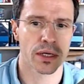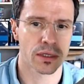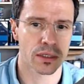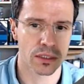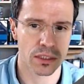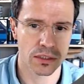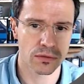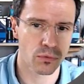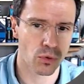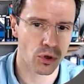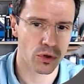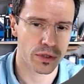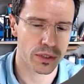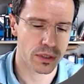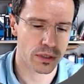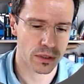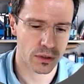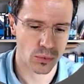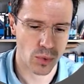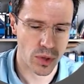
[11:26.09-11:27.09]
a key vault in
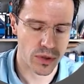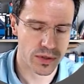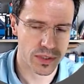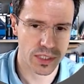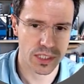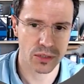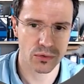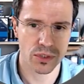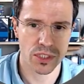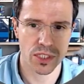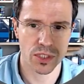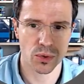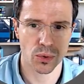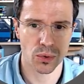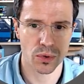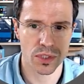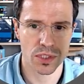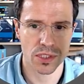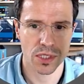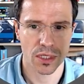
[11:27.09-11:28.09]
there with secret
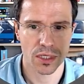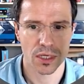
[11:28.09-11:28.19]
stores,